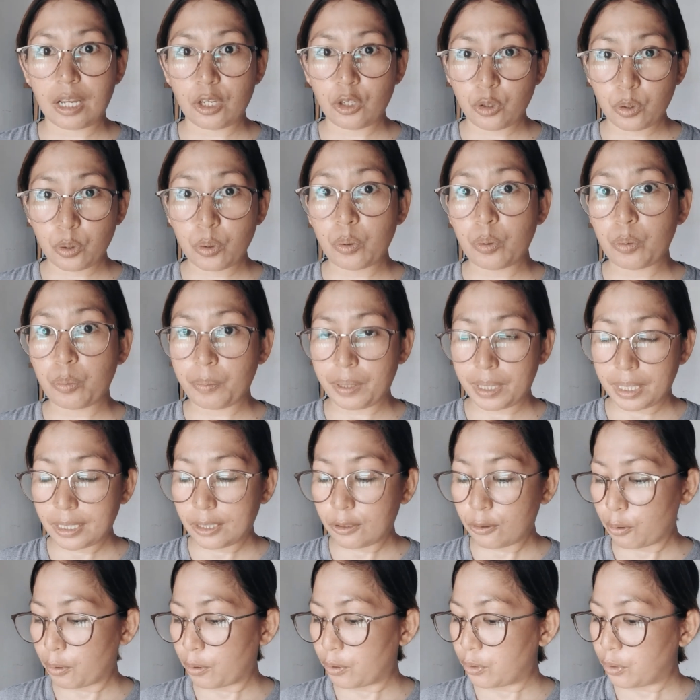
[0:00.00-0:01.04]

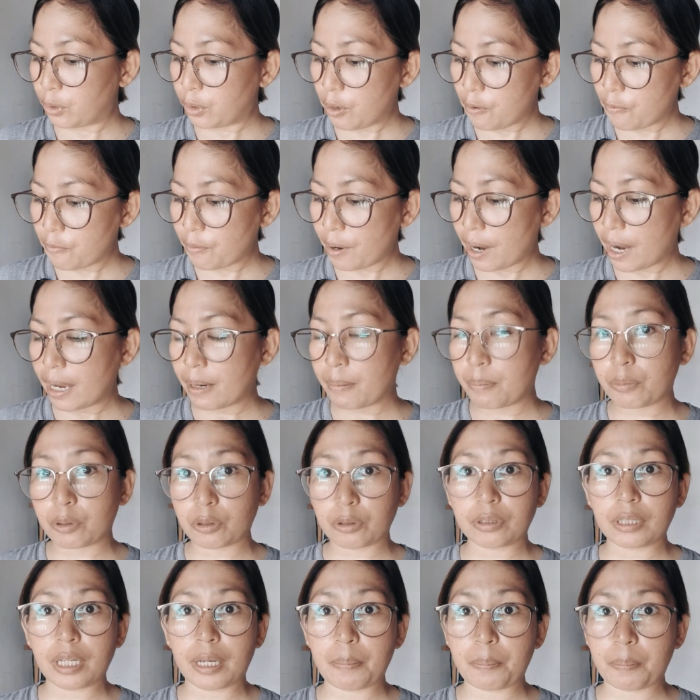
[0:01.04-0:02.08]
UMID, or Unified
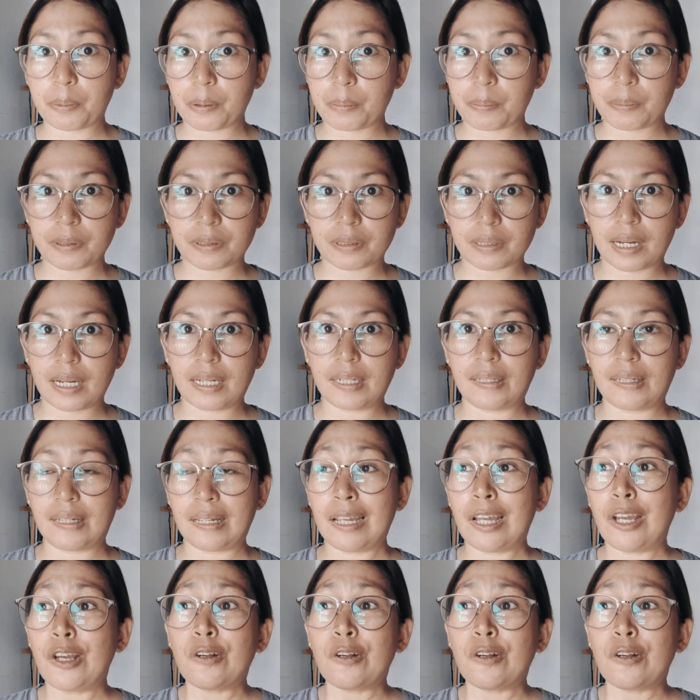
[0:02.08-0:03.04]
Multi-Purpose ID.